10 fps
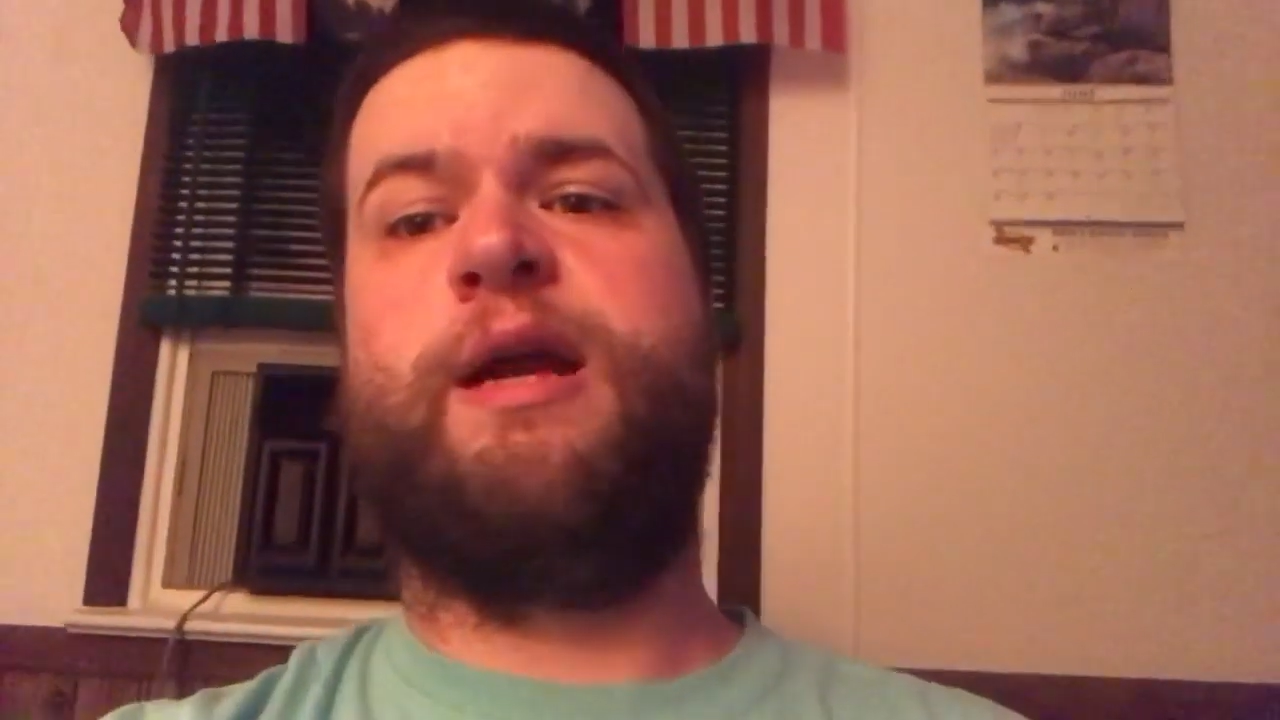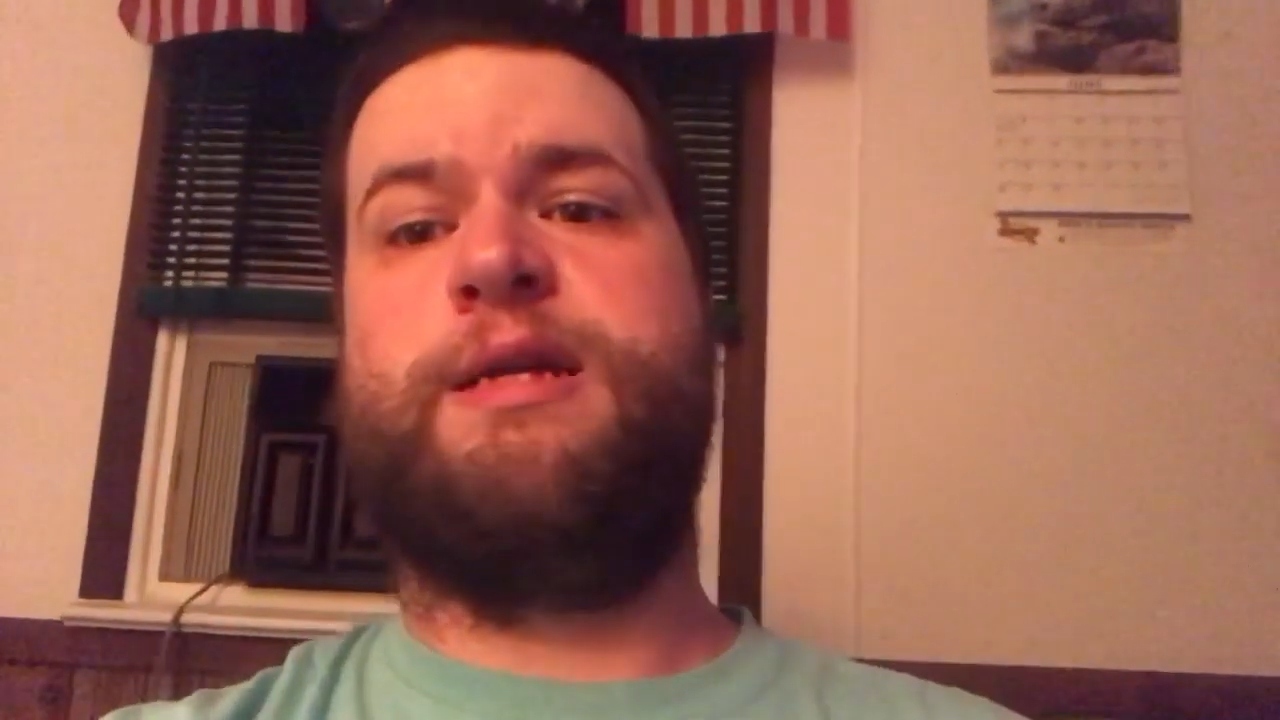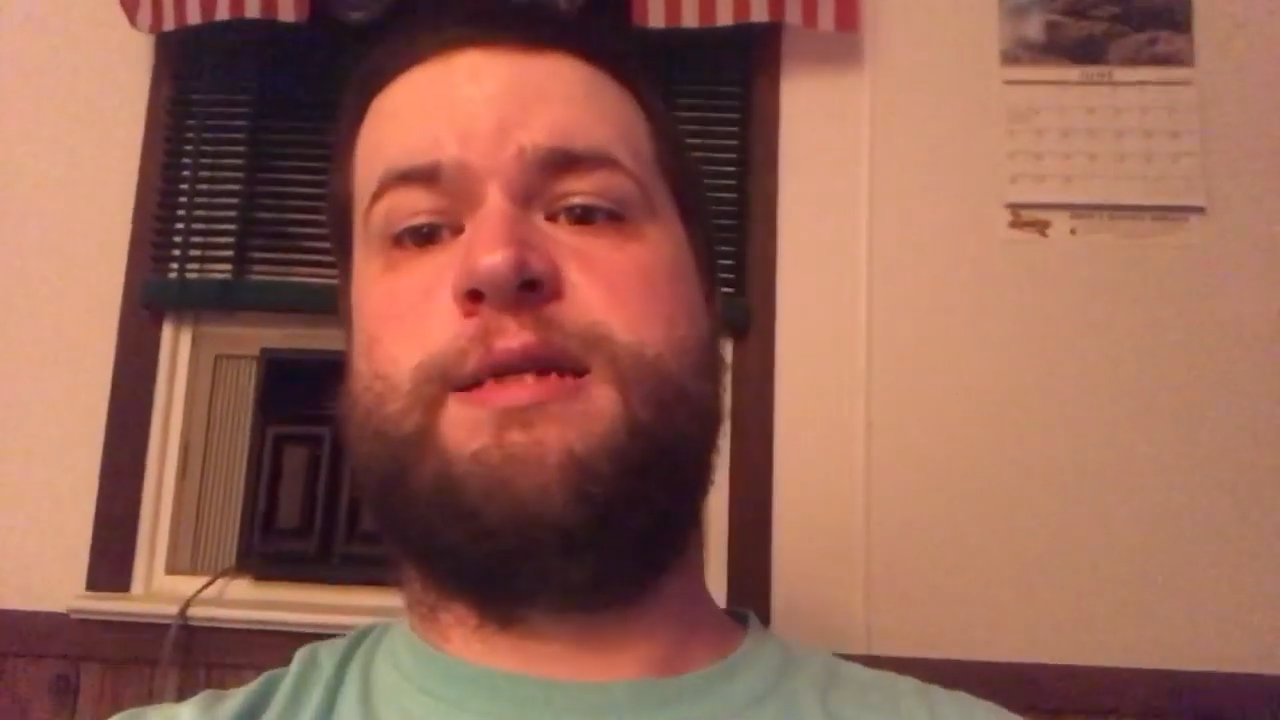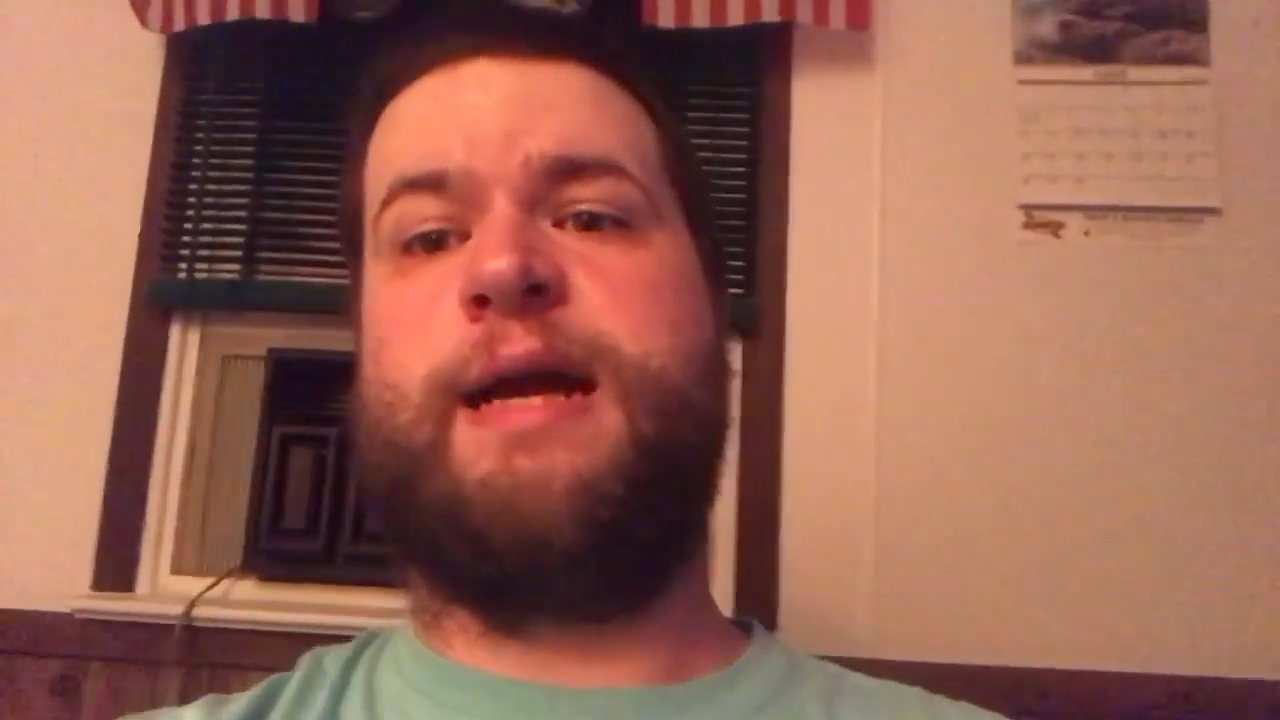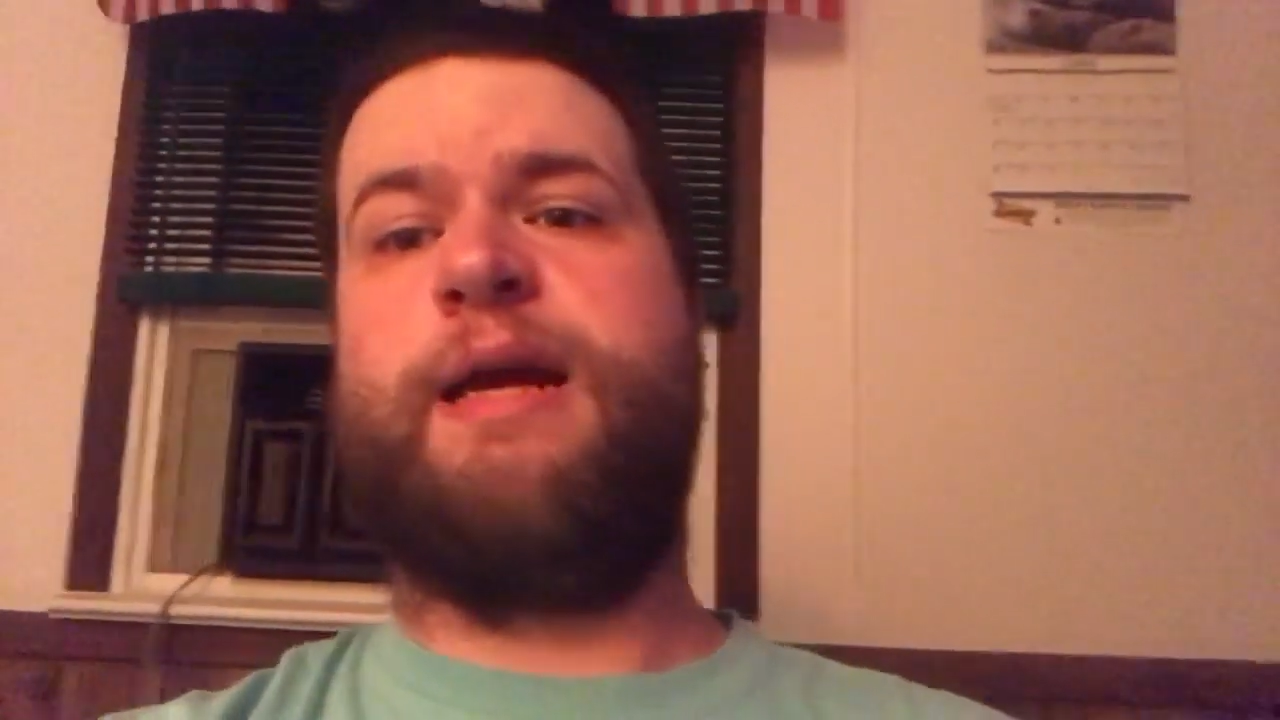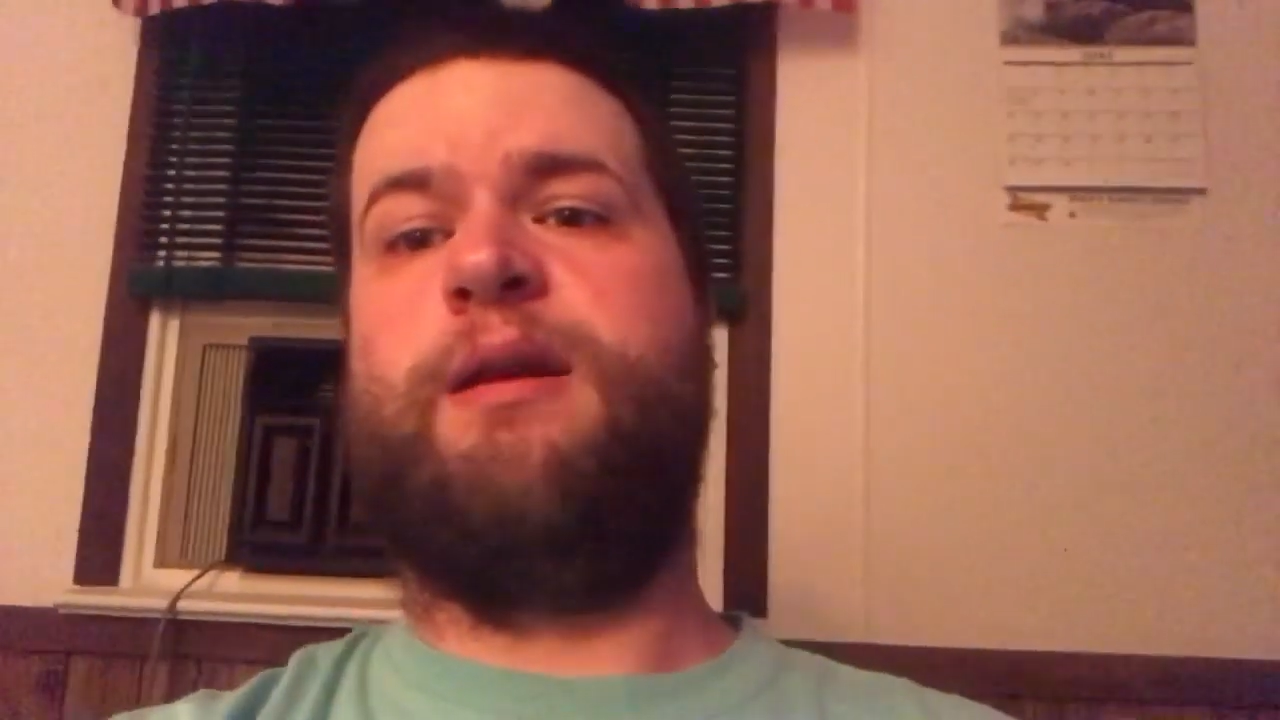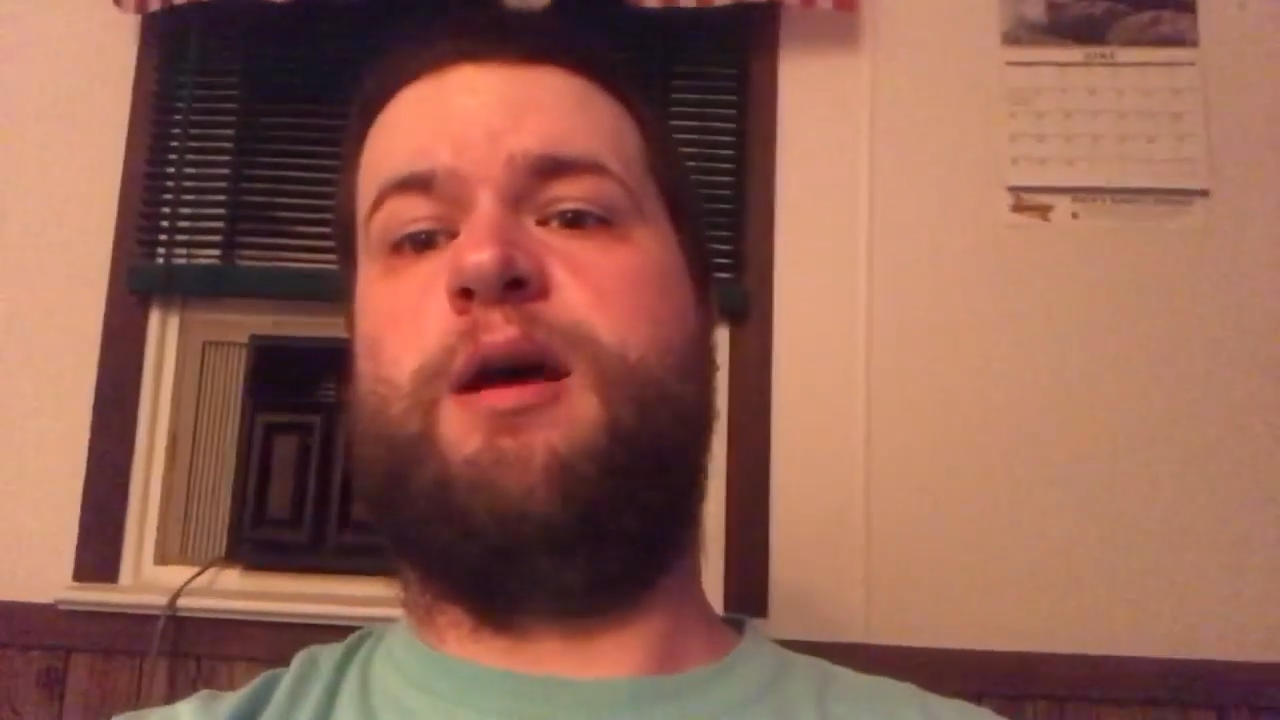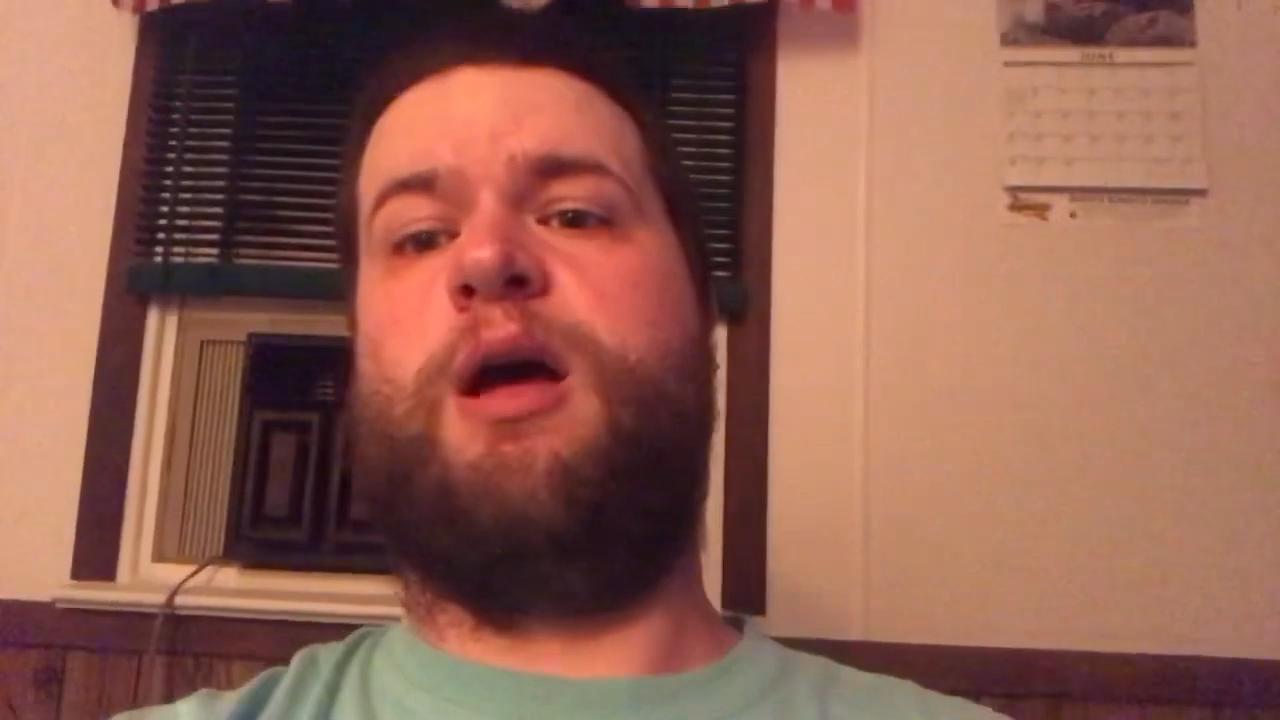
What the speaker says: second,